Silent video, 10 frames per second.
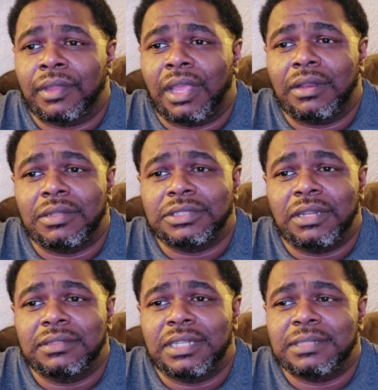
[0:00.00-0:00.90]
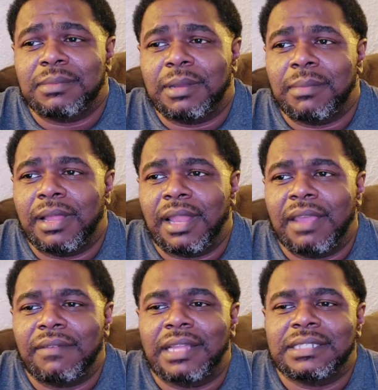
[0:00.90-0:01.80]
don't know, certain things about my
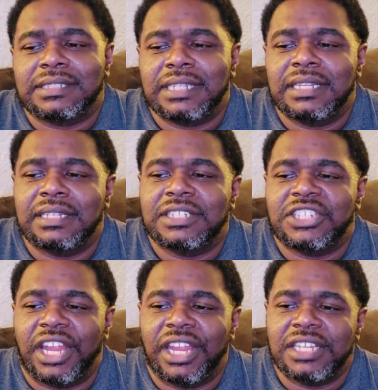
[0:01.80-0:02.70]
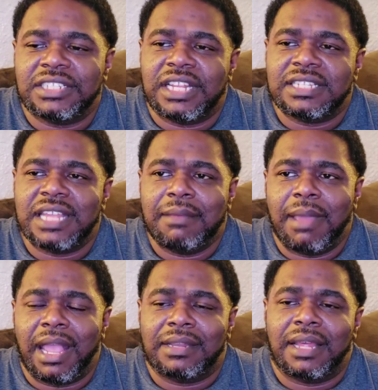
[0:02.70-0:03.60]
life I just needed to change, and I sat
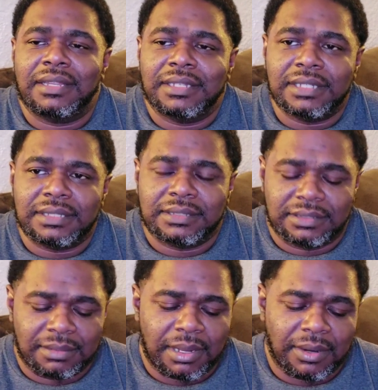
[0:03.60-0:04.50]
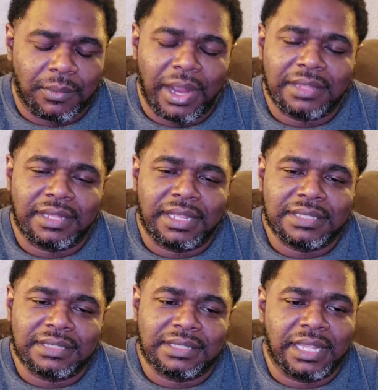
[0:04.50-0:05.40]
back and I looked, at the way
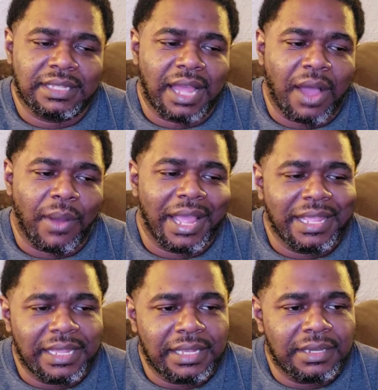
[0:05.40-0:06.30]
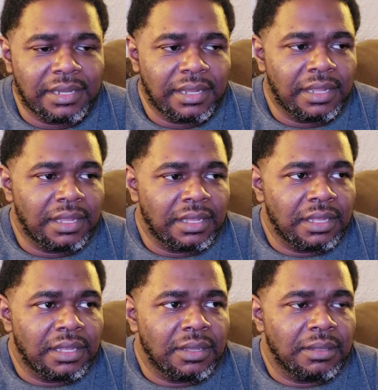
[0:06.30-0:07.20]
the things, how I eat,
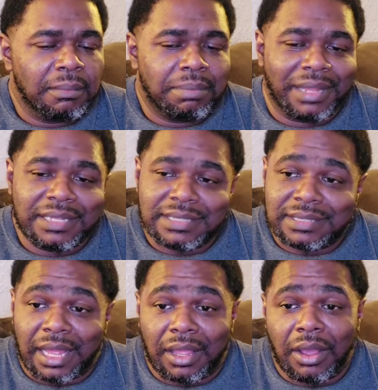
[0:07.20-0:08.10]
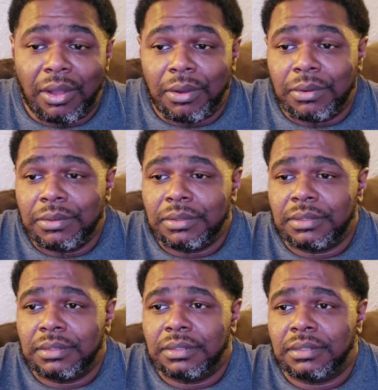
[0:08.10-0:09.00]
places I go,
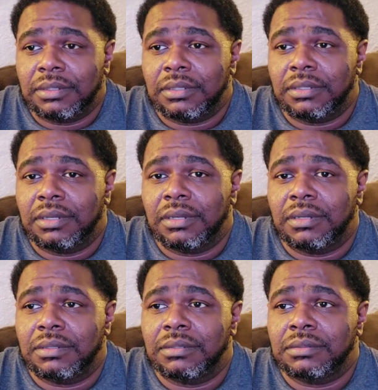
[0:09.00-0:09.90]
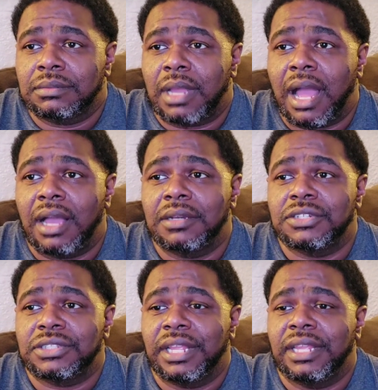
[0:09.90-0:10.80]
I
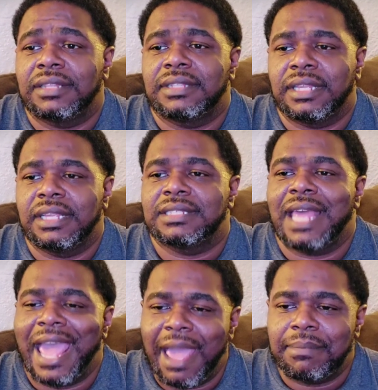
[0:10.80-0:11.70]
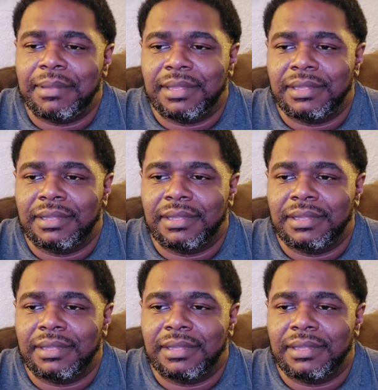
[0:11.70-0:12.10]
understand things happen.